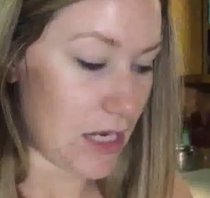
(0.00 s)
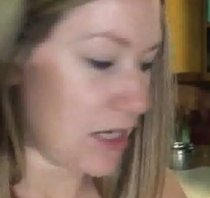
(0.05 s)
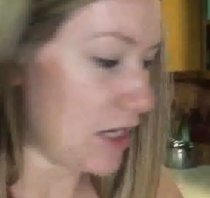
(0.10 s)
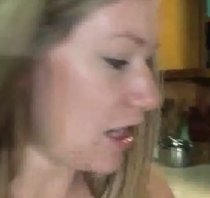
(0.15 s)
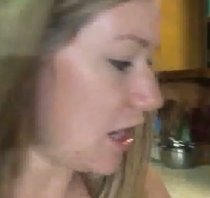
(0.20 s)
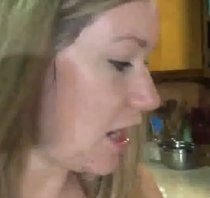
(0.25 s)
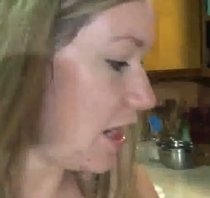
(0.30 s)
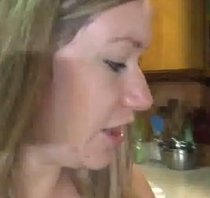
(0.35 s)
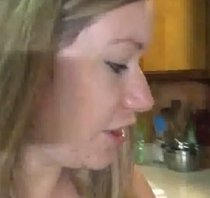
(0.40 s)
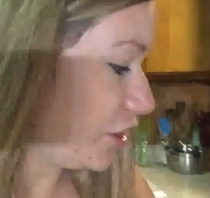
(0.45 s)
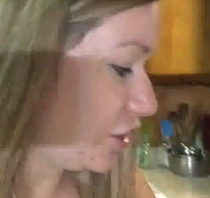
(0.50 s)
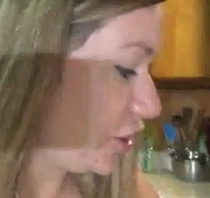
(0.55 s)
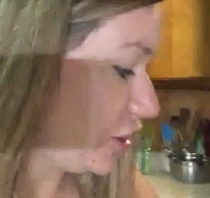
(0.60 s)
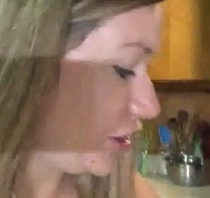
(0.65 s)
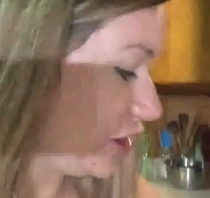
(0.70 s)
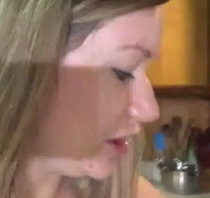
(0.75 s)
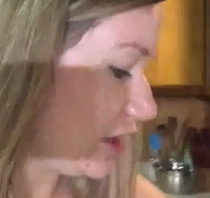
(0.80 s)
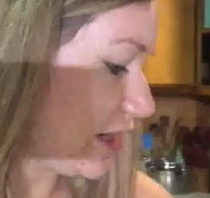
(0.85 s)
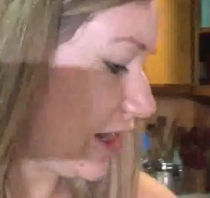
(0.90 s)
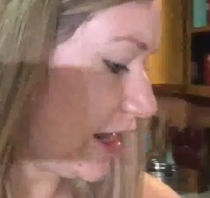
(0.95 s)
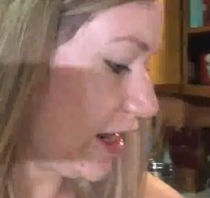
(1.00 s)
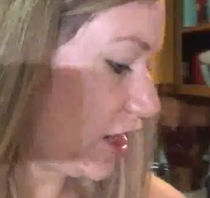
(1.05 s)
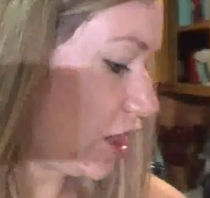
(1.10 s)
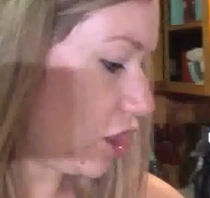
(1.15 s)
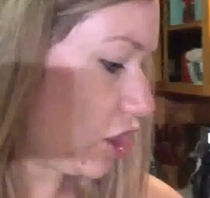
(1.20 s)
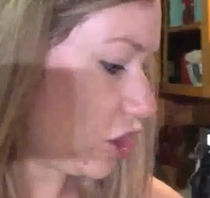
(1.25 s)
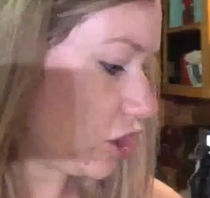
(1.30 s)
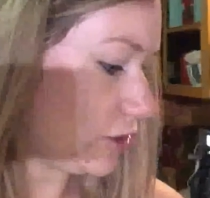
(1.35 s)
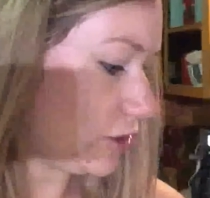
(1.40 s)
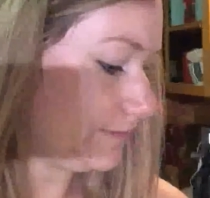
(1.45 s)
not good at
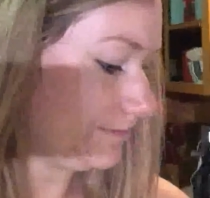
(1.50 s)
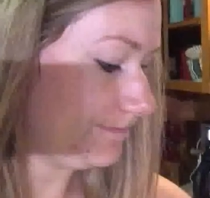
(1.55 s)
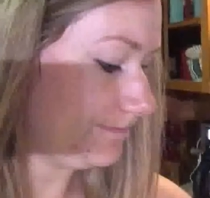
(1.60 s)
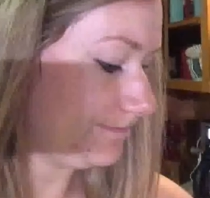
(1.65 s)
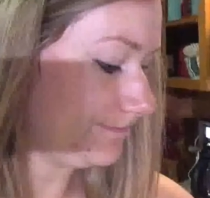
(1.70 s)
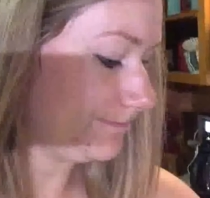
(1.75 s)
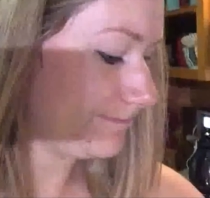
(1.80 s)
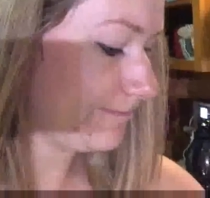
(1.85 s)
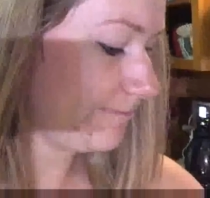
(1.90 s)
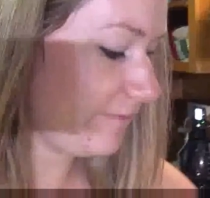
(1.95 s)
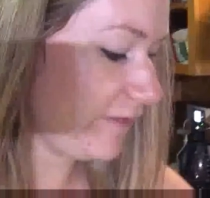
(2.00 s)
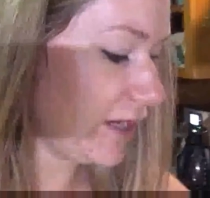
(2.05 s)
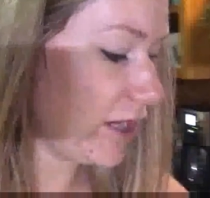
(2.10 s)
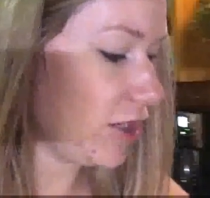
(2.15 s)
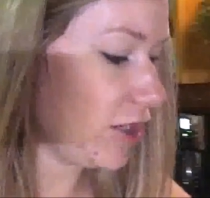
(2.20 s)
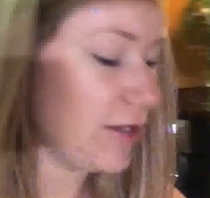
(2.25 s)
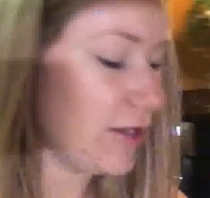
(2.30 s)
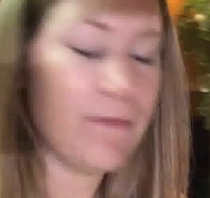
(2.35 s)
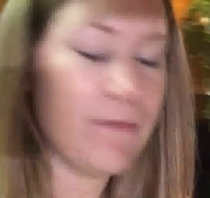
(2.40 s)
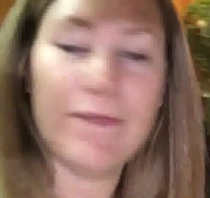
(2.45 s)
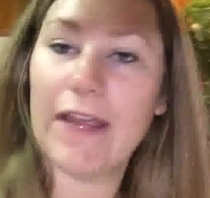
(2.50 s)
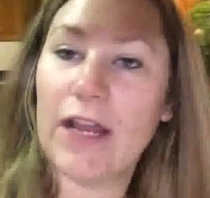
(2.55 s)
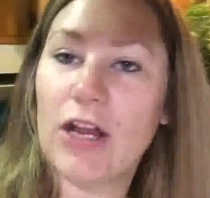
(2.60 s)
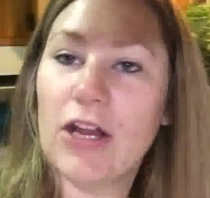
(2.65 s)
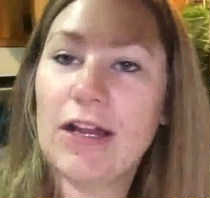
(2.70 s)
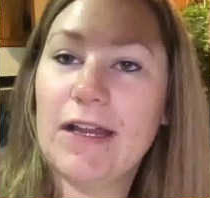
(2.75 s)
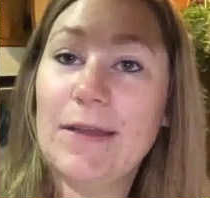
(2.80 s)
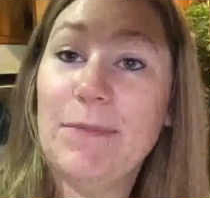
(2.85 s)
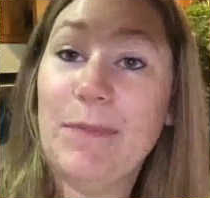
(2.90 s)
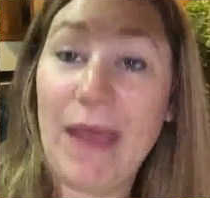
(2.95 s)
all very,
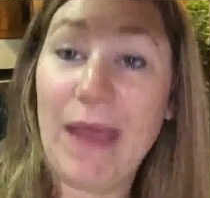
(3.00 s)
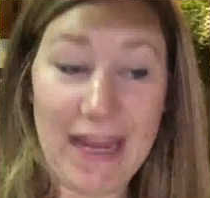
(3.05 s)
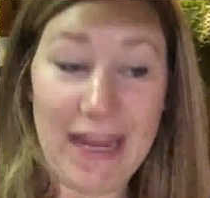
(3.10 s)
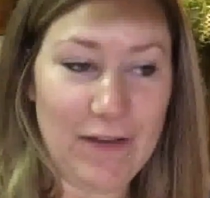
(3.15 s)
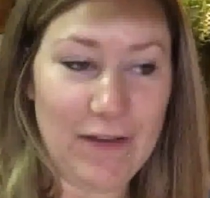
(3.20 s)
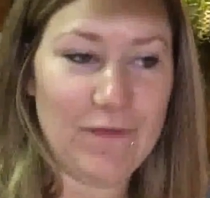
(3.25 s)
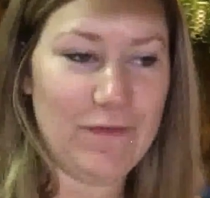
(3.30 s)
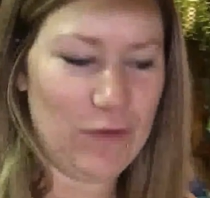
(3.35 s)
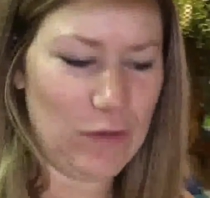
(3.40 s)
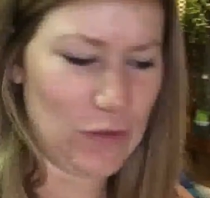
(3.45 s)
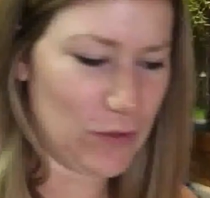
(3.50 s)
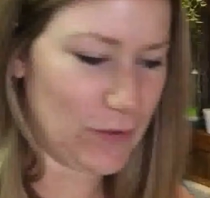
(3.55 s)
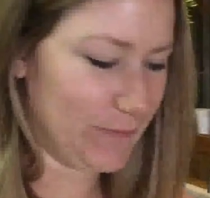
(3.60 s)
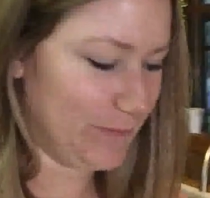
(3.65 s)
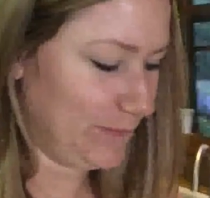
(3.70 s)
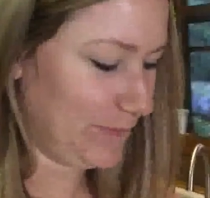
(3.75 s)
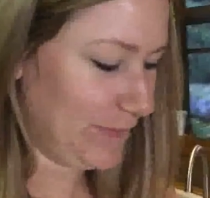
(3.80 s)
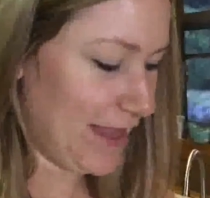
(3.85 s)
very painful.